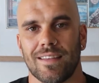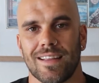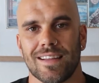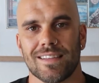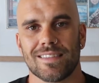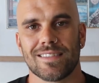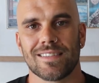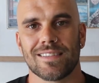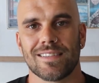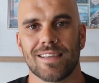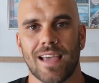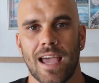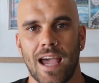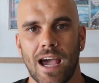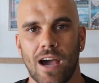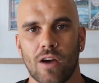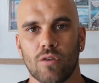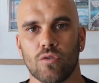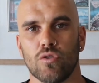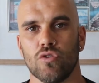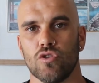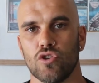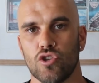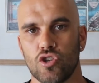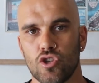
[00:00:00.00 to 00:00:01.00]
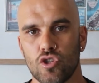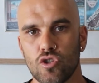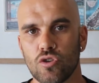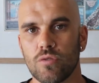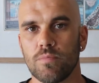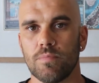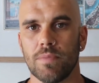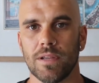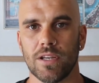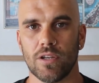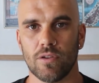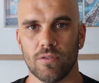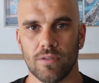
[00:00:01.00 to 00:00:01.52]
That's how you
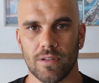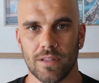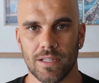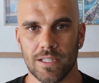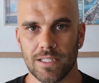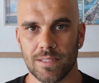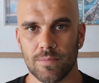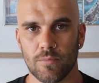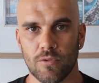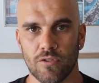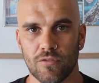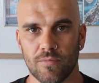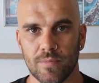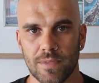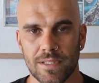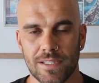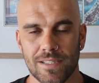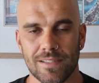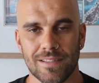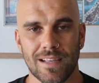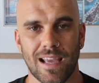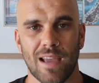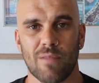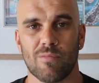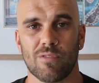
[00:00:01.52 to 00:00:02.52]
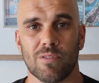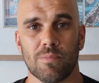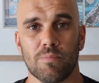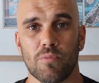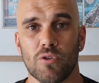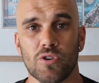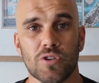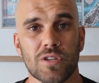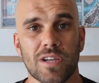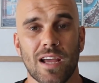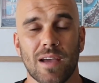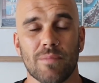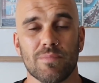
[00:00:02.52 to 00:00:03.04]
should be doing these movements. Same with
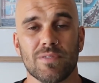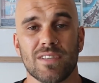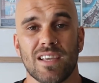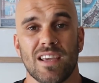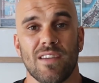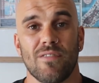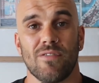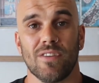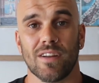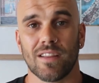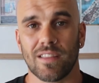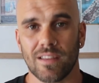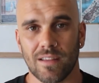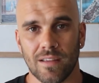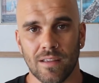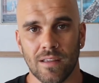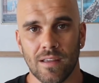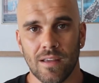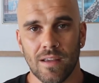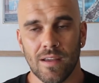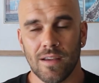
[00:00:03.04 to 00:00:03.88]
push-ups, everything.